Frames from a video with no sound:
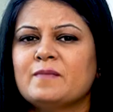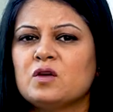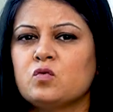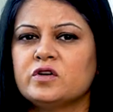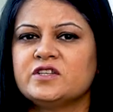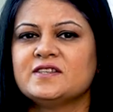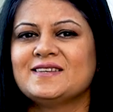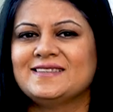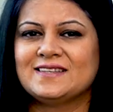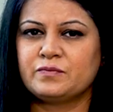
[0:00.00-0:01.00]
smartwatches
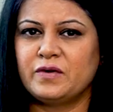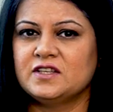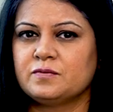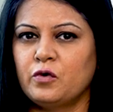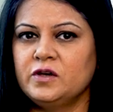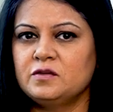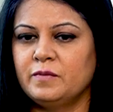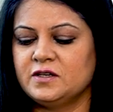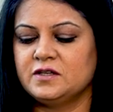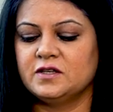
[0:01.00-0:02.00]
at this price point,
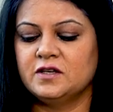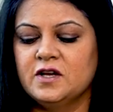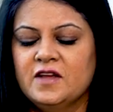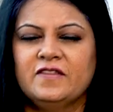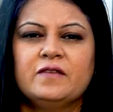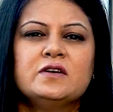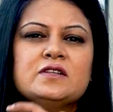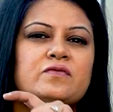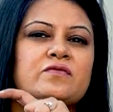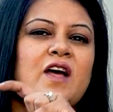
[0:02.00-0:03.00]
but they
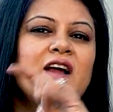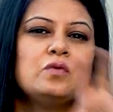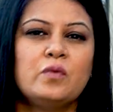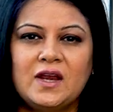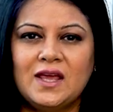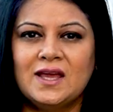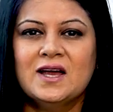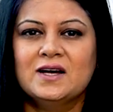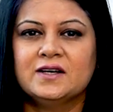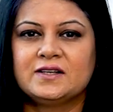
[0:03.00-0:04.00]
weren't that very
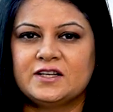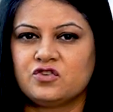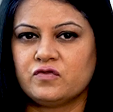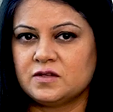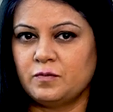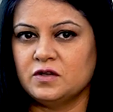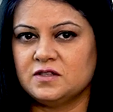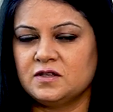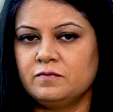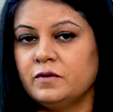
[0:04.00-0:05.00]
touch
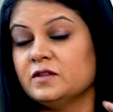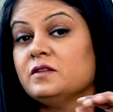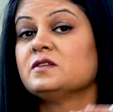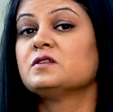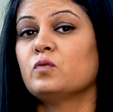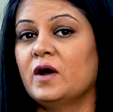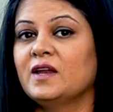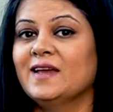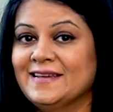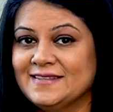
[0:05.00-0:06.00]
responsive, but this
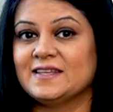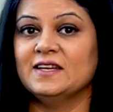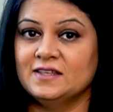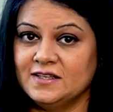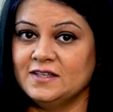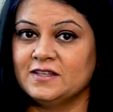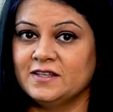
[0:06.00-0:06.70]
one is indeed.